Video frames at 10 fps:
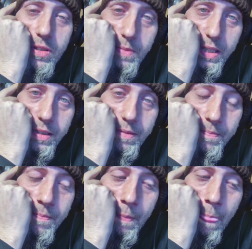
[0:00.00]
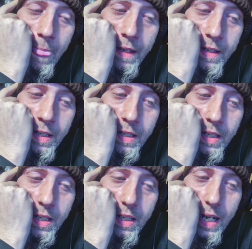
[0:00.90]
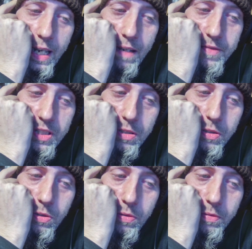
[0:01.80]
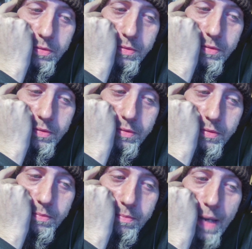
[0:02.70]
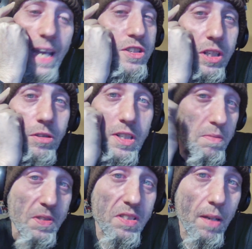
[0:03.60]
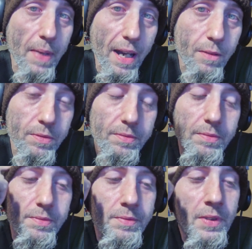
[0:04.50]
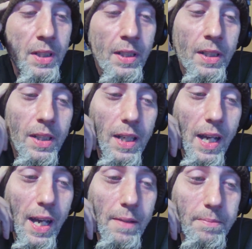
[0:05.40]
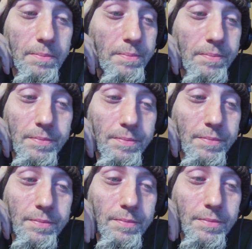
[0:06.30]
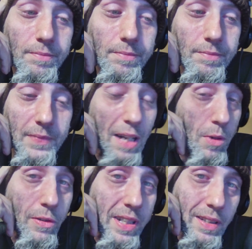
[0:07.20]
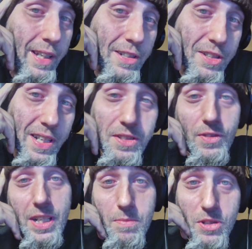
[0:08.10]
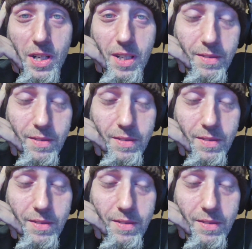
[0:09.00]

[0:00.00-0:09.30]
month. I have to magic Christmas somehow. Um, I won't eat lunch, that's for damn sure.